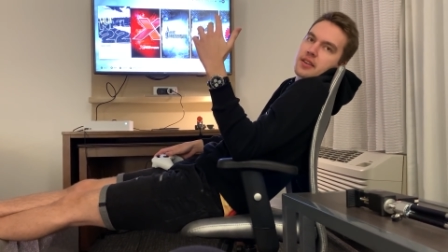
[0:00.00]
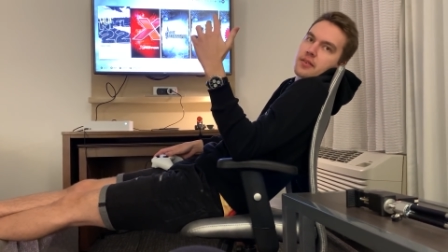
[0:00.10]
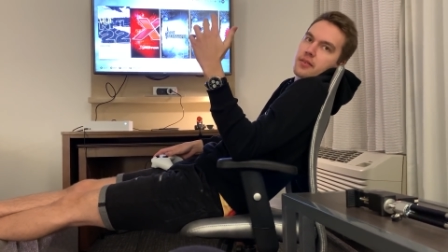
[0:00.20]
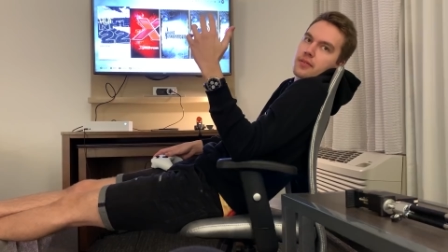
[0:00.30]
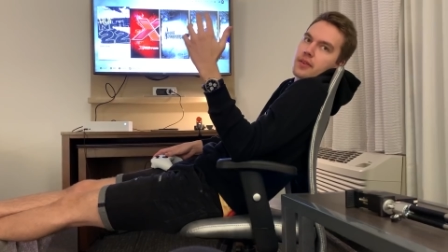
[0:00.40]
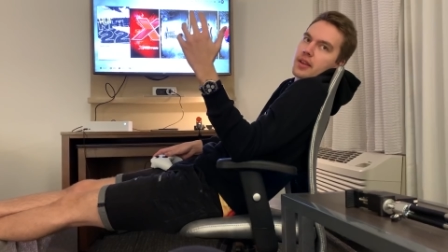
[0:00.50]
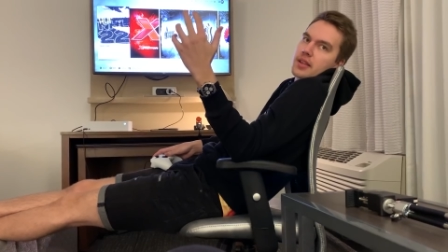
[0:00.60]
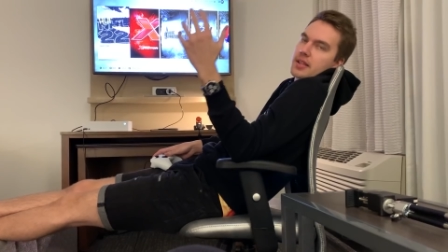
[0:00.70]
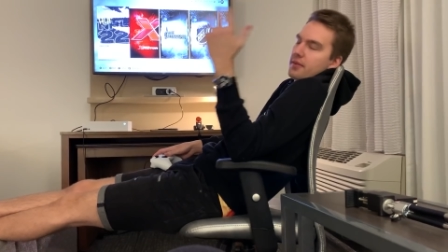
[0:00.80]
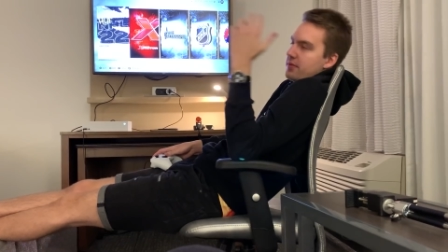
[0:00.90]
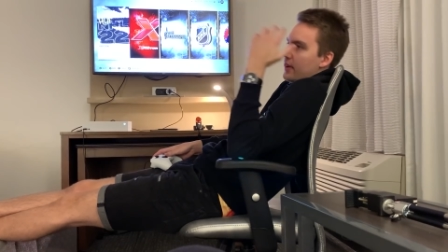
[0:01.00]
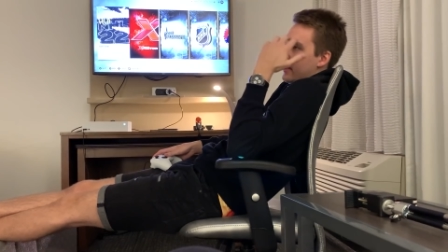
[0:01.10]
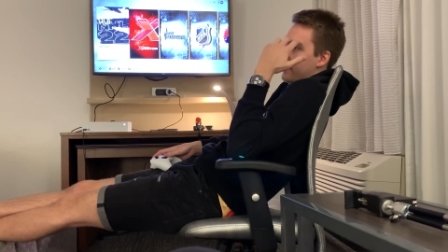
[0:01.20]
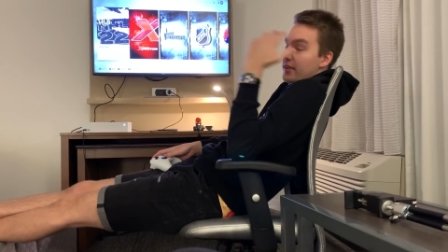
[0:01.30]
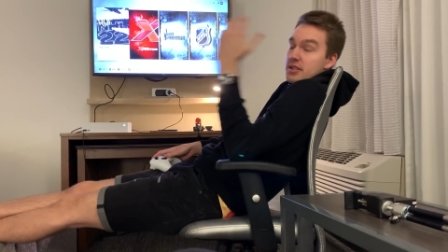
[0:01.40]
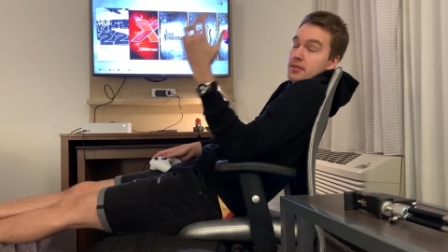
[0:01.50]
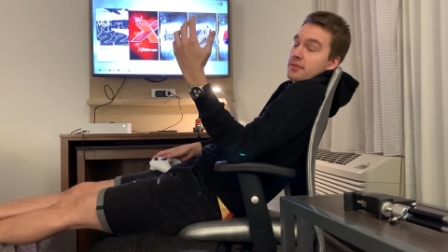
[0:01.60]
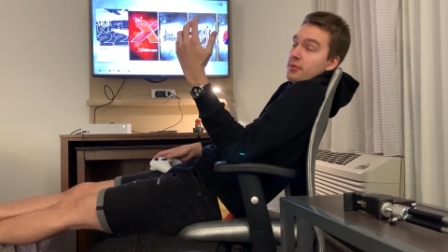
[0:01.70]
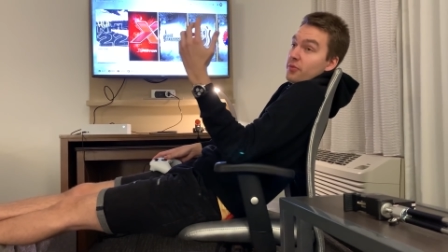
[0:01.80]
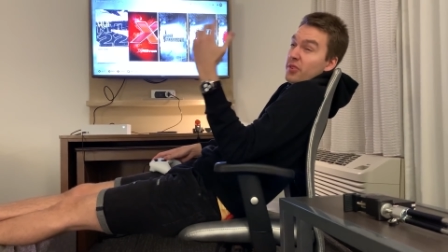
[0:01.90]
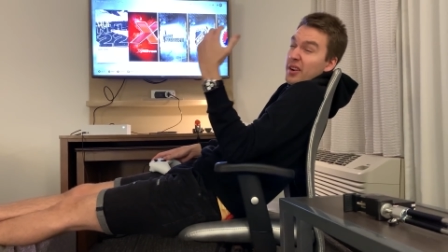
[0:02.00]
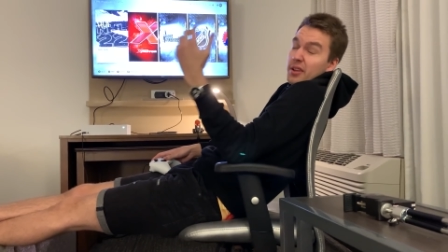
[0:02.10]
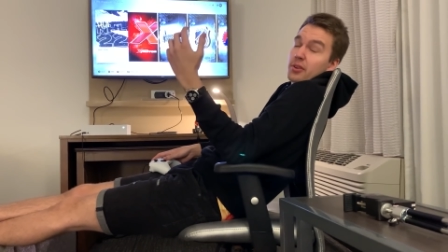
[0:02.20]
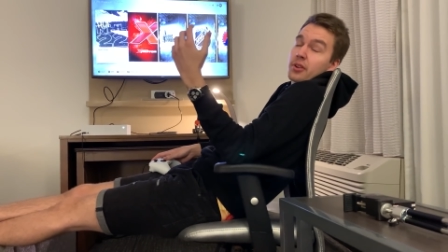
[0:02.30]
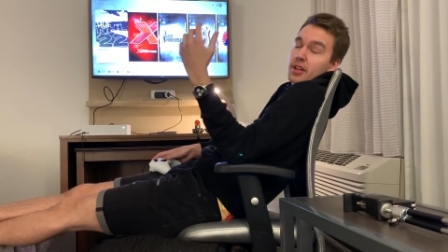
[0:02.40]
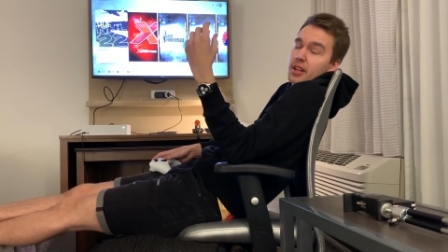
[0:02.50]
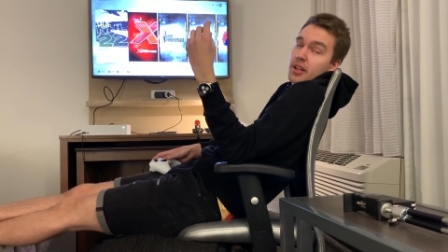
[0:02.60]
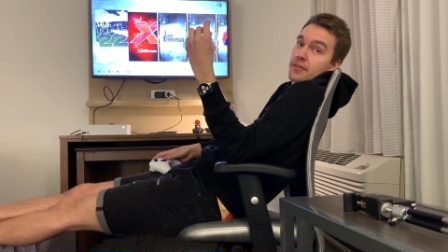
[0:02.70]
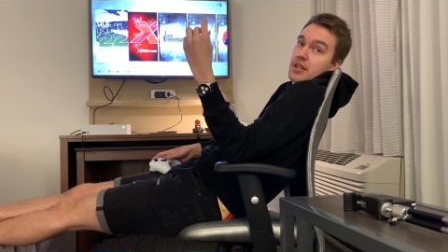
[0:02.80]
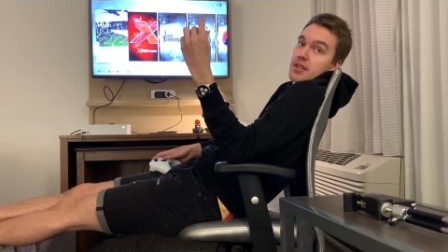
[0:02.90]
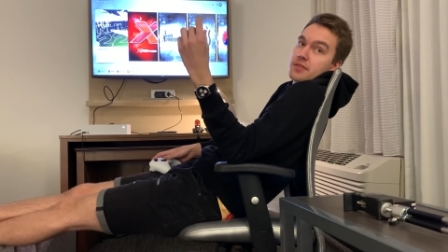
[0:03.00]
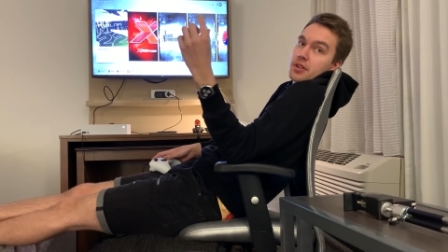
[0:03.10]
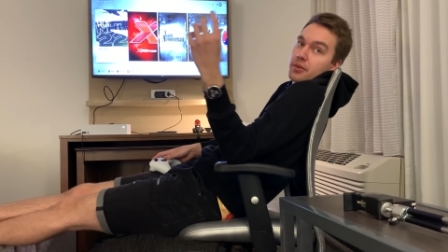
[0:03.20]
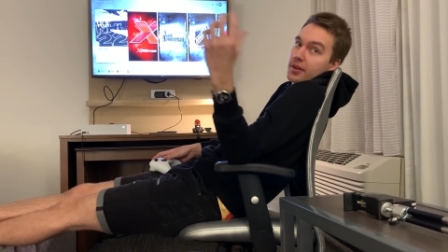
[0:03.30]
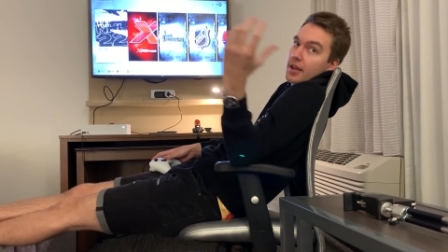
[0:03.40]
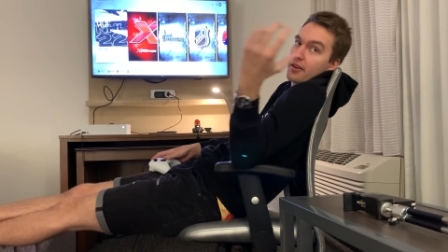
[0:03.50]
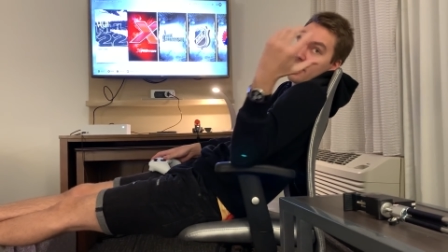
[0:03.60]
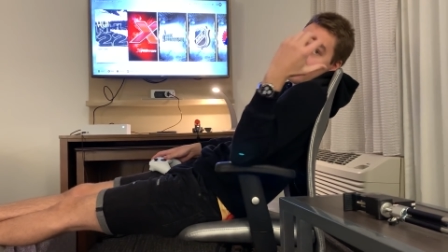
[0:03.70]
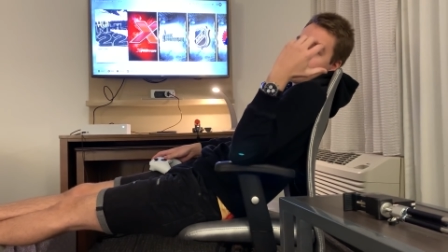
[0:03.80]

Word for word: Okay. It, like feels very good in the defensive zone. They okay,